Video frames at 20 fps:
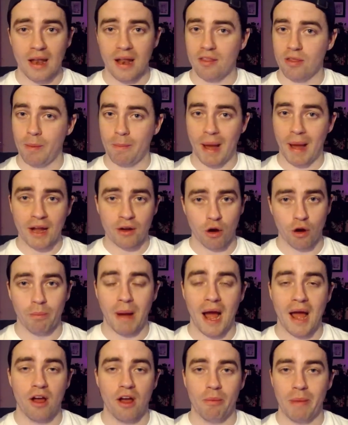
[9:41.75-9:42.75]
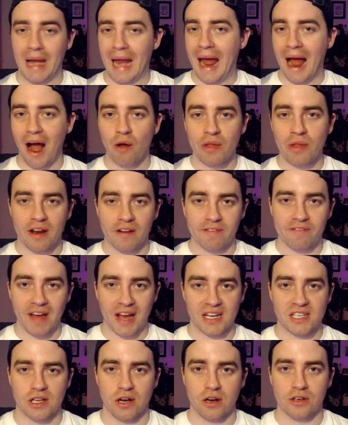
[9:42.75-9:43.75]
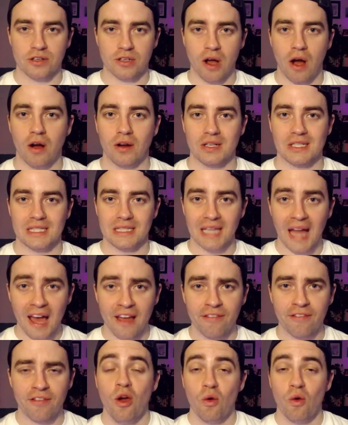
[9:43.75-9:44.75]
and the microbiome and how that affects our dog's life.